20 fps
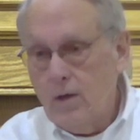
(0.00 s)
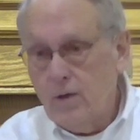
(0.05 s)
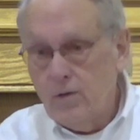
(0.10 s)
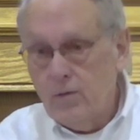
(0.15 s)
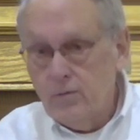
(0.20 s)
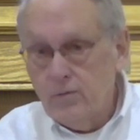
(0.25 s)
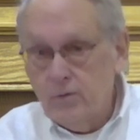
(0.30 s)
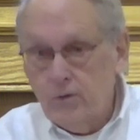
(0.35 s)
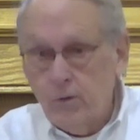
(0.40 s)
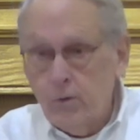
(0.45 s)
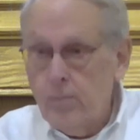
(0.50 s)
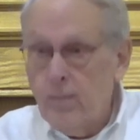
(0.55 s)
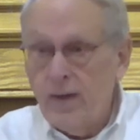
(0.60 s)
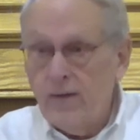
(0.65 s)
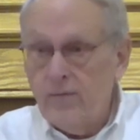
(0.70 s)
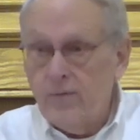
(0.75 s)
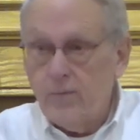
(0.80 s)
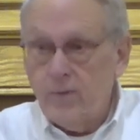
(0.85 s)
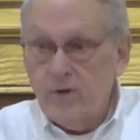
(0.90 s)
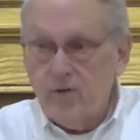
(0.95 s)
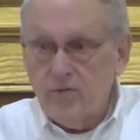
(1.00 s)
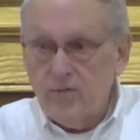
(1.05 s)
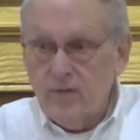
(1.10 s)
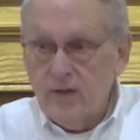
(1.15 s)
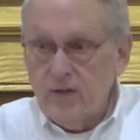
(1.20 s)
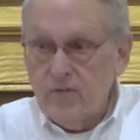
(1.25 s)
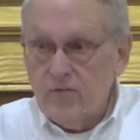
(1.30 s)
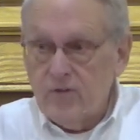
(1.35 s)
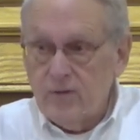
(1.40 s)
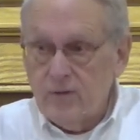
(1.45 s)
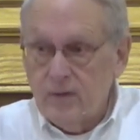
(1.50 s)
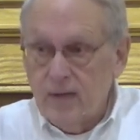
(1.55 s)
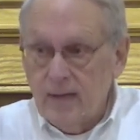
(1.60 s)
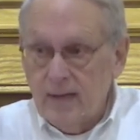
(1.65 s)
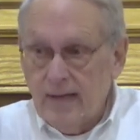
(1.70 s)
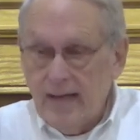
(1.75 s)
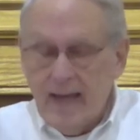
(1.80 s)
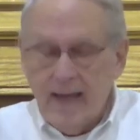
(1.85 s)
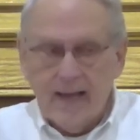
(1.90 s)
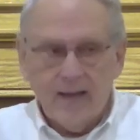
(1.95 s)
you made the reservation at
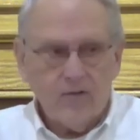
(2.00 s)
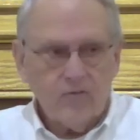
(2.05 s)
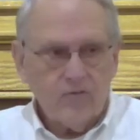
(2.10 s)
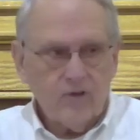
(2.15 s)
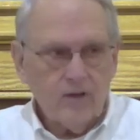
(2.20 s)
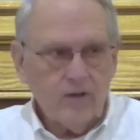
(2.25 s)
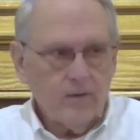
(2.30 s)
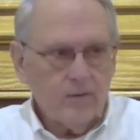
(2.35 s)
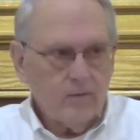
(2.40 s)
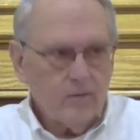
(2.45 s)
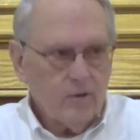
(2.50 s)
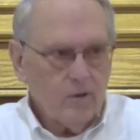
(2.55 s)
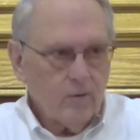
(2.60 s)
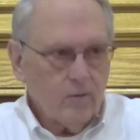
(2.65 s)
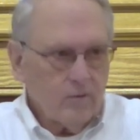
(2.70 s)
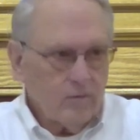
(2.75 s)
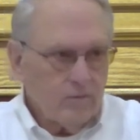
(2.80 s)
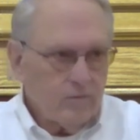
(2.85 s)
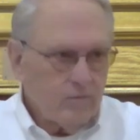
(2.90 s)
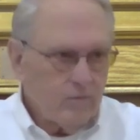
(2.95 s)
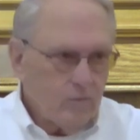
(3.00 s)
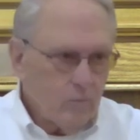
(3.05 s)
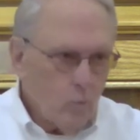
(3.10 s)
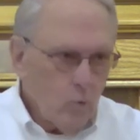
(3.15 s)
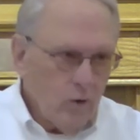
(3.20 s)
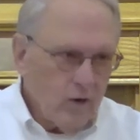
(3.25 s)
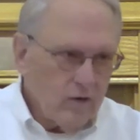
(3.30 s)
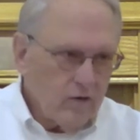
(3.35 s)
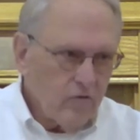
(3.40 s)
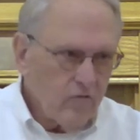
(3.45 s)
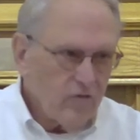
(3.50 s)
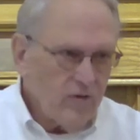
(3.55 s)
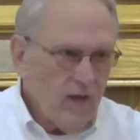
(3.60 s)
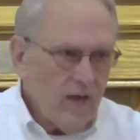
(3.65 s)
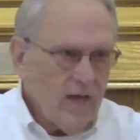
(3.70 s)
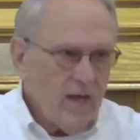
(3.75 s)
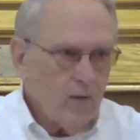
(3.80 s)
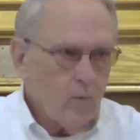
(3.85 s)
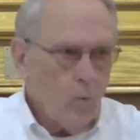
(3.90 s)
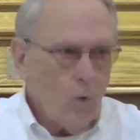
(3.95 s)
X and you're wanting to
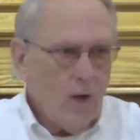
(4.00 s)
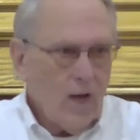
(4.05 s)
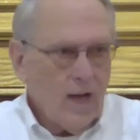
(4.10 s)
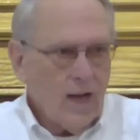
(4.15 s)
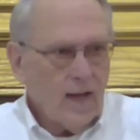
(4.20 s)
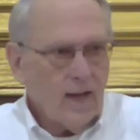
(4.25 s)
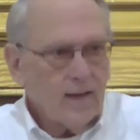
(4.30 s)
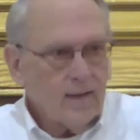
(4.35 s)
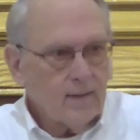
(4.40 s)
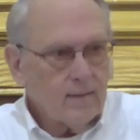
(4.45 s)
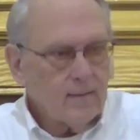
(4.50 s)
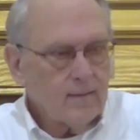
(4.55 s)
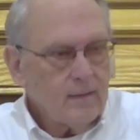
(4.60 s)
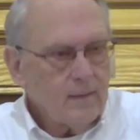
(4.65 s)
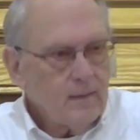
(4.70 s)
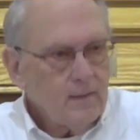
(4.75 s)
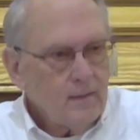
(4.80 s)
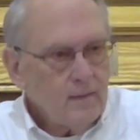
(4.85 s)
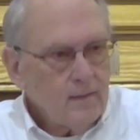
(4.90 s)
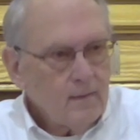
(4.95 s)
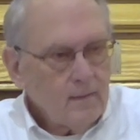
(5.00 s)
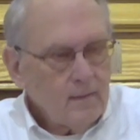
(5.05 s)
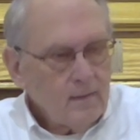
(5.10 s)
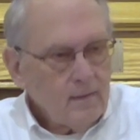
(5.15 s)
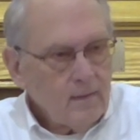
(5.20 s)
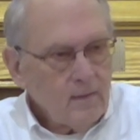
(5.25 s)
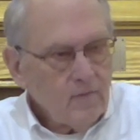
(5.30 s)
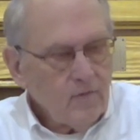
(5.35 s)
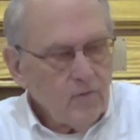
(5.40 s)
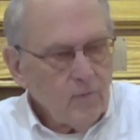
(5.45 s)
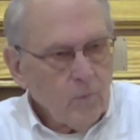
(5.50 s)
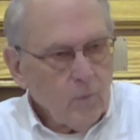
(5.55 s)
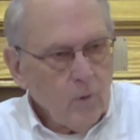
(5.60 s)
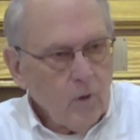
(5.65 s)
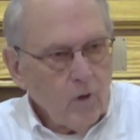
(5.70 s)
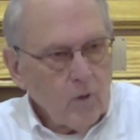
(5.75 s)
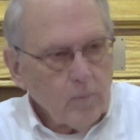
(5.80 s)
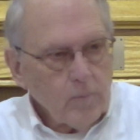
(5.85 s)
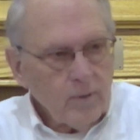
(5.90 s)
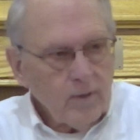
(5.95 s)
stay in Y and it's in the
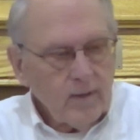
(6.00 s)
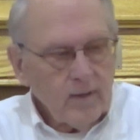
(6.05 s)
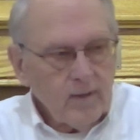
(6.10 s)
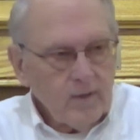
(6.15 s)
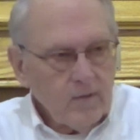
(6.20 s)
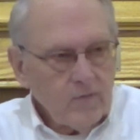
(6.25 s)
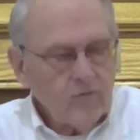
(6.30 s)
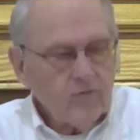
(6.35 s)
wrong place.